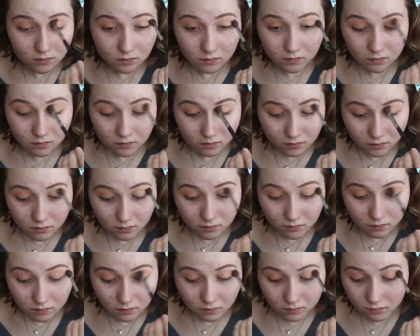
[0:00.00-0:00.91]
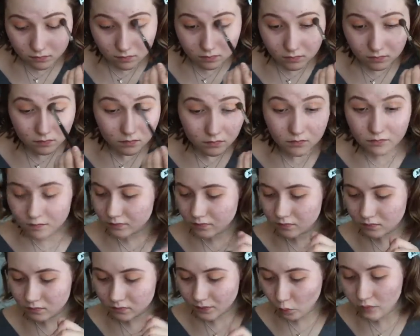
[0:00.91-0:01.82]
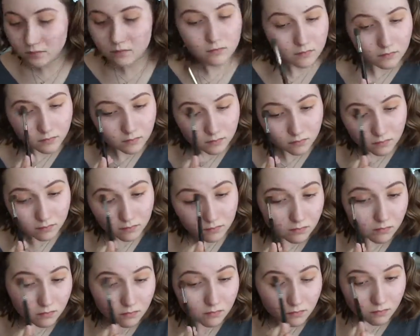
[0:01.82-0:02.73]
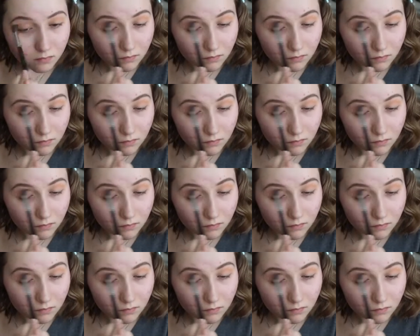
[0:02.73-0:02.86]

and build up that transition color.